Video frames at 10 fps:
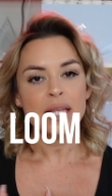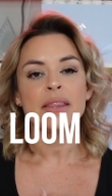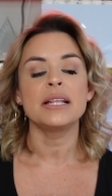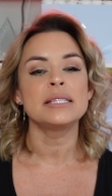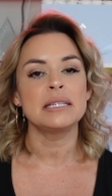
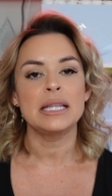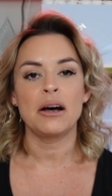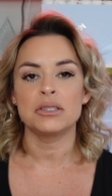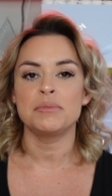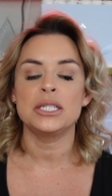This
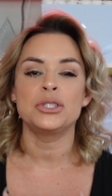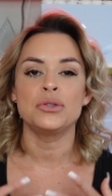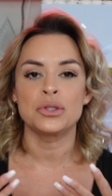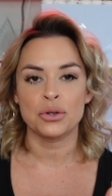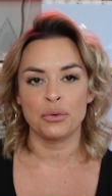allows me to
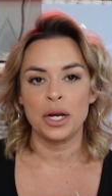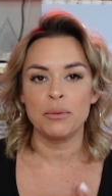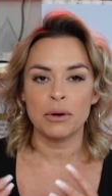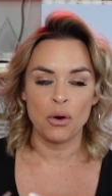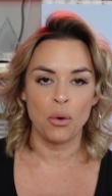screen
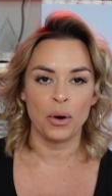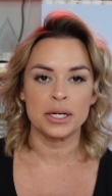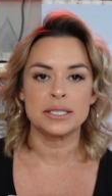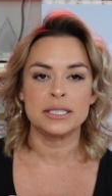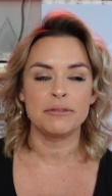
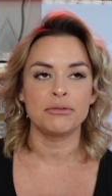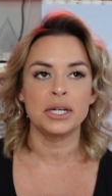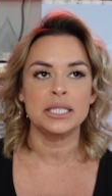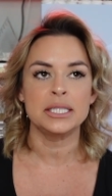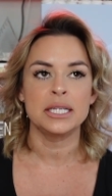record
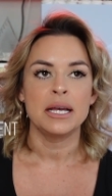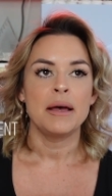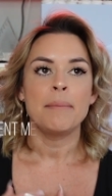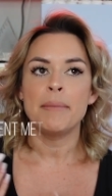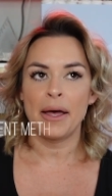different
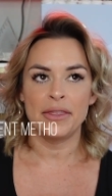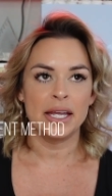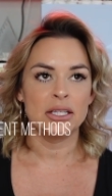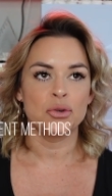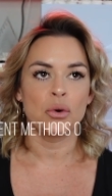
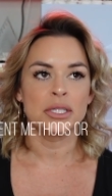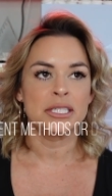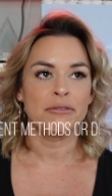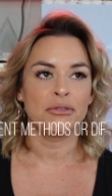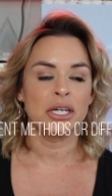methods or
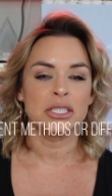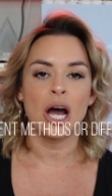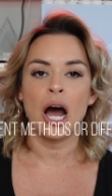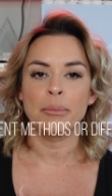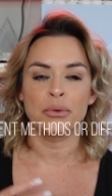different
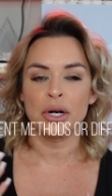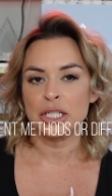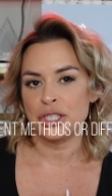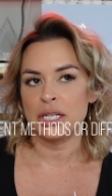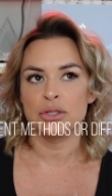
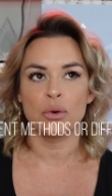operations